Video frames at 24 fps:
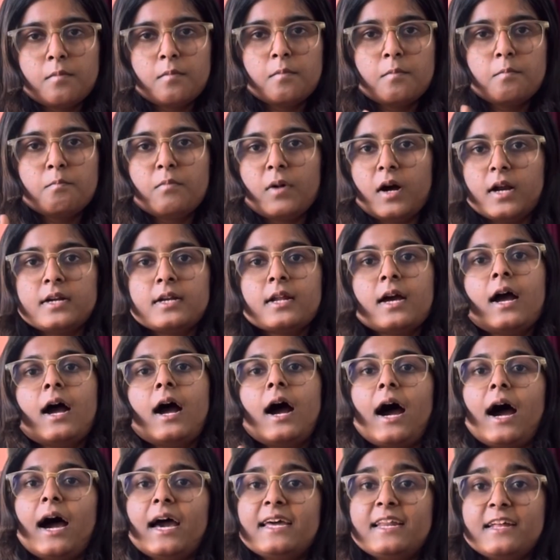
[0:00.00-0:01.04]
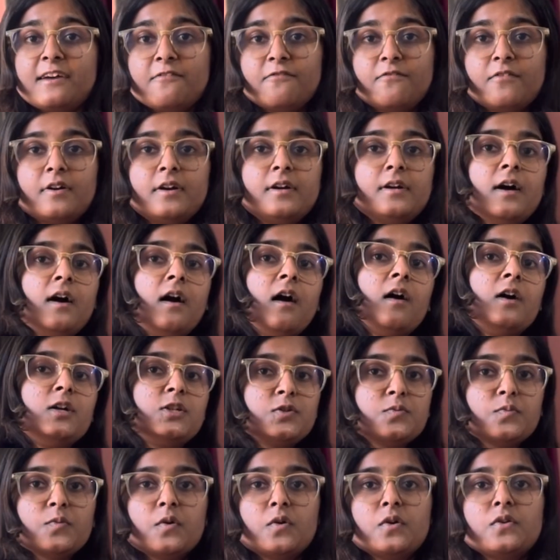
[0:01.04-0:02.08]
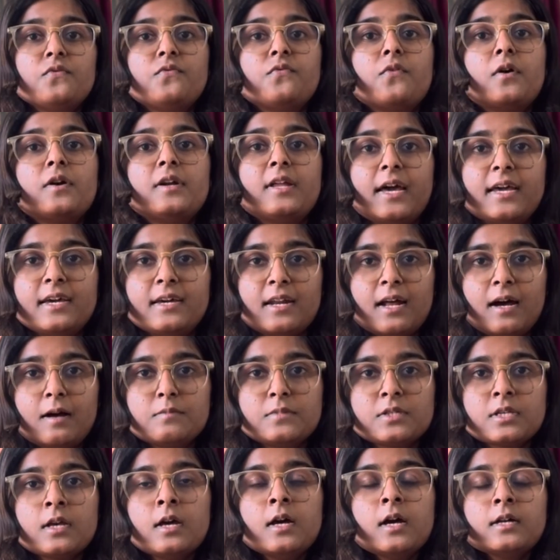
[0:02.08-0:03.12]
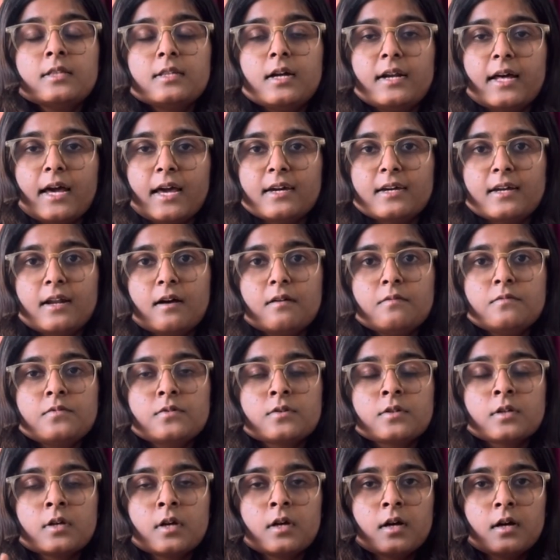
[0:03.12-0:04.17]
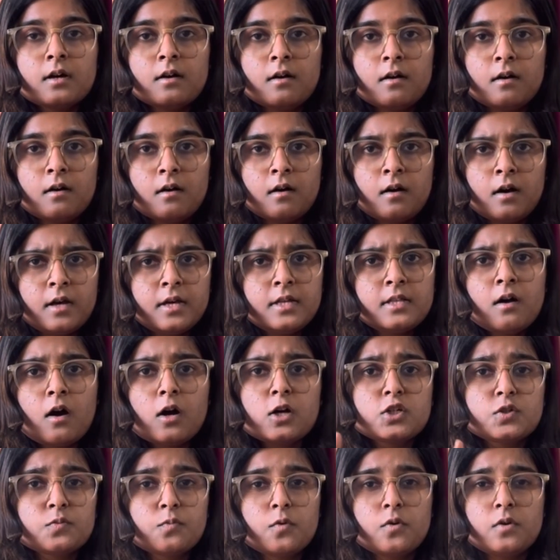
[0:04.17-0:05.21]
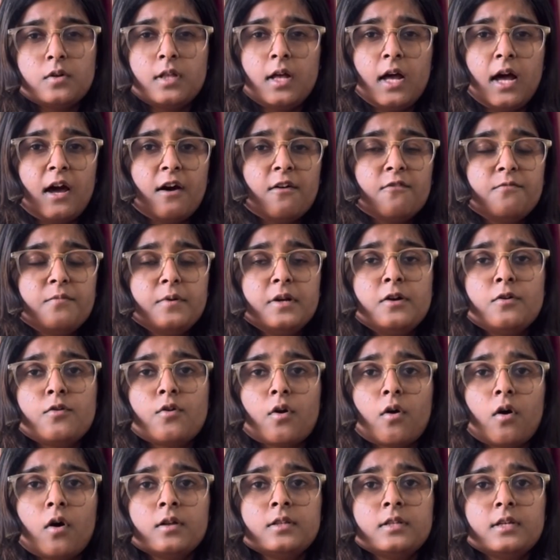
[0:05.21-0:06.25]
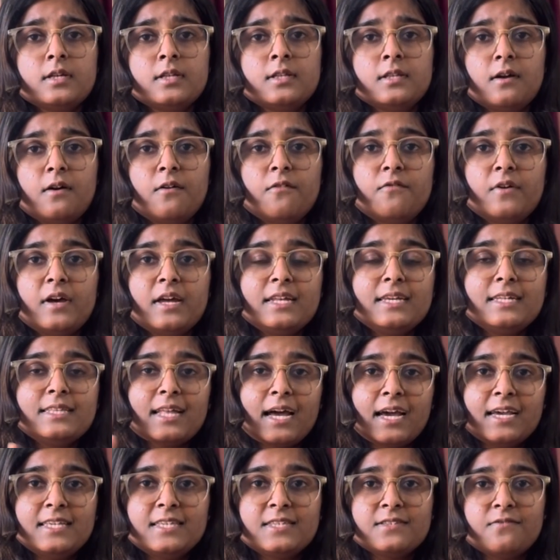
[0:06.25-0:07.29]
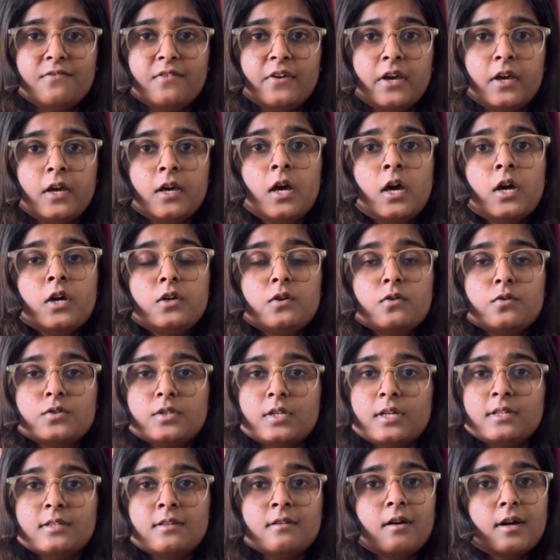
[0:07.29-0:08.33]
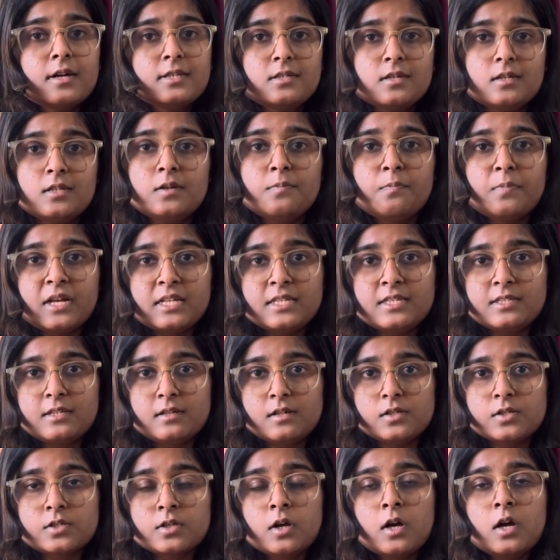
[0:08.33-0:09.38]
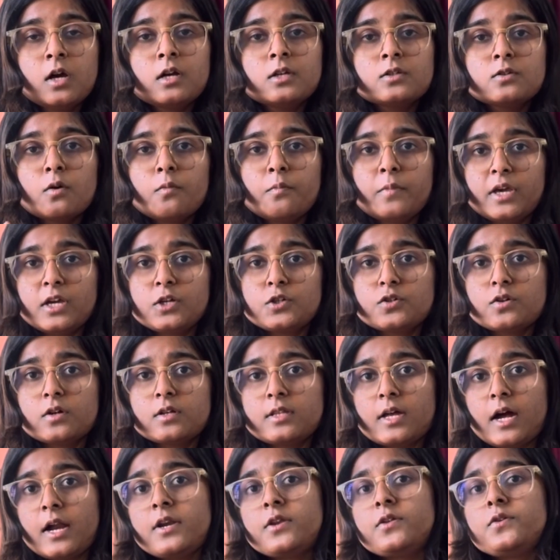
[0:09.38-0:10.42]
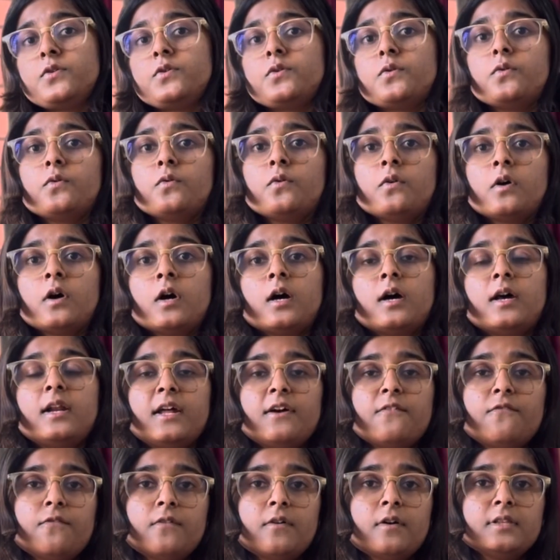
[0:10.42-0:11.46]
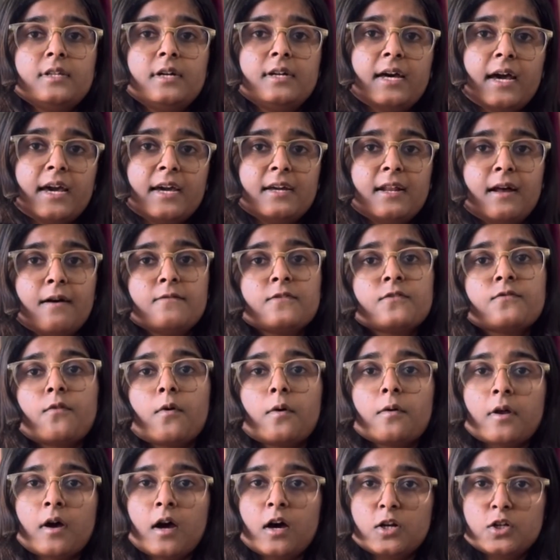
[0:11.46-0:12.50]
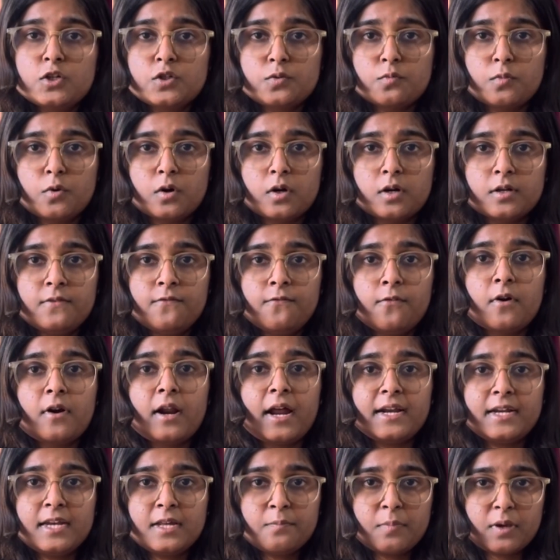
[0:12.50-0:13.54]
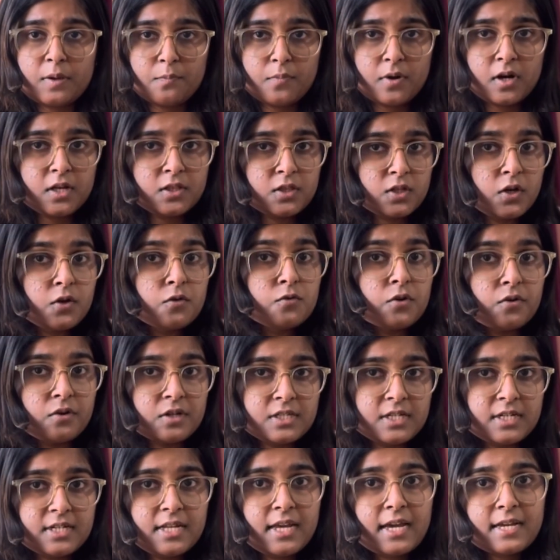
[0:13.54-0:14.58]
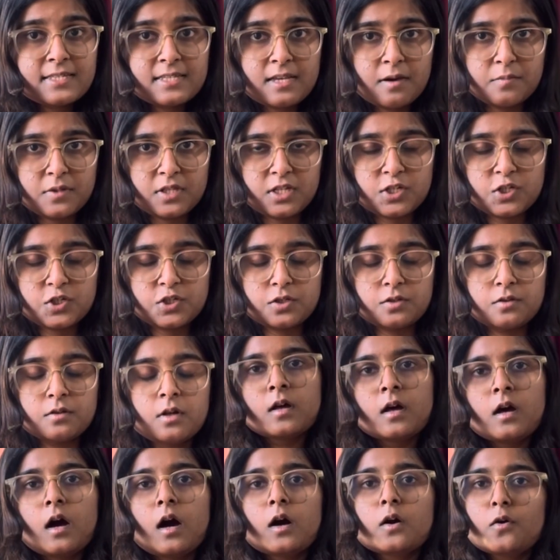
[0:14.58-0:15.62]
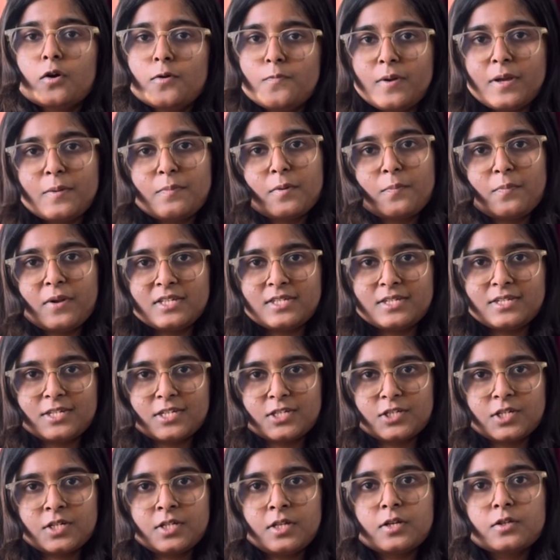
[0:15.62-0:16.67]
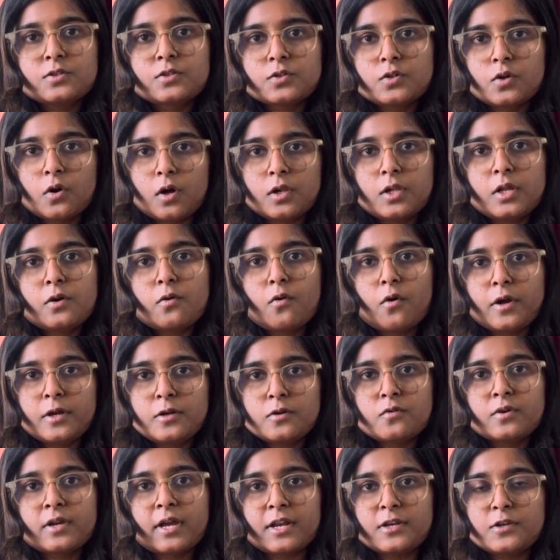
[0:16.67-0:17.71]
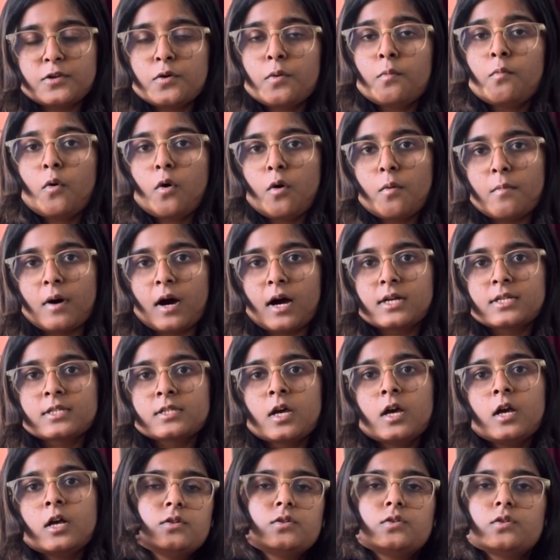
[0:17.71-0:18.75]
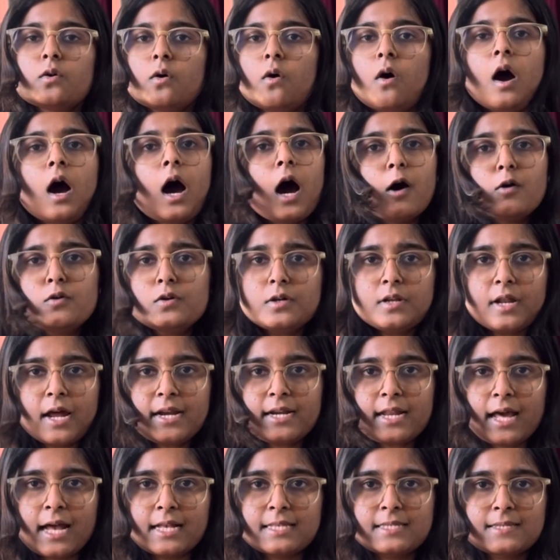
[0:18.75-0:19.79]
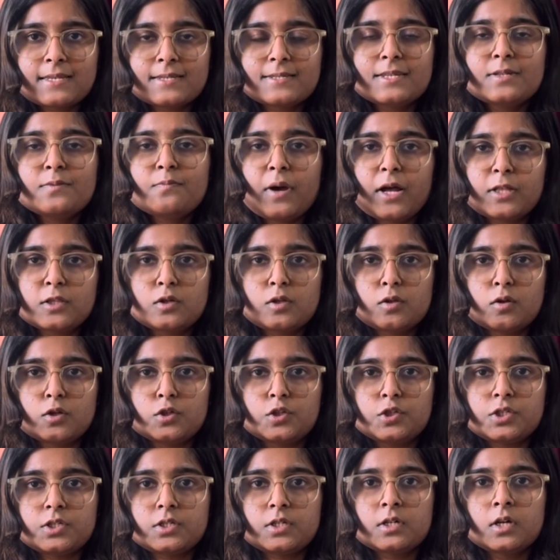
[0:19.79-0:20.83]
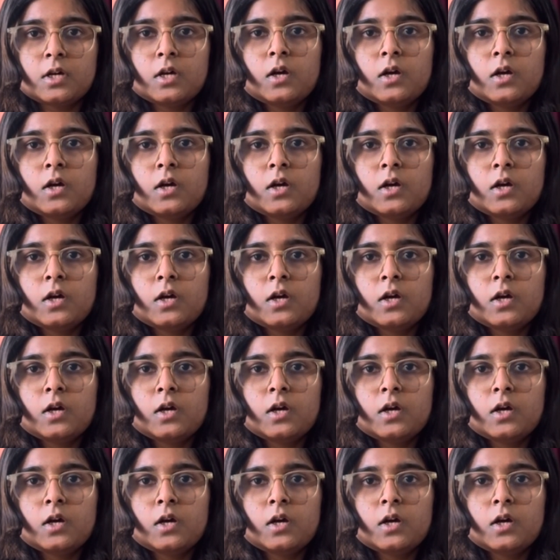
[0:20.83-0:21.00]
But I referred Harsh Mohan for diagrams. The diagrams in Harsh Mohan have been drawn in a very nice way using the H&E pencils. So make sure that you refer the diagrams for Harsh Mohan for writing paper in the university examination. A good paper presentation is surely going to get you more marks. So how to write answers in pathology?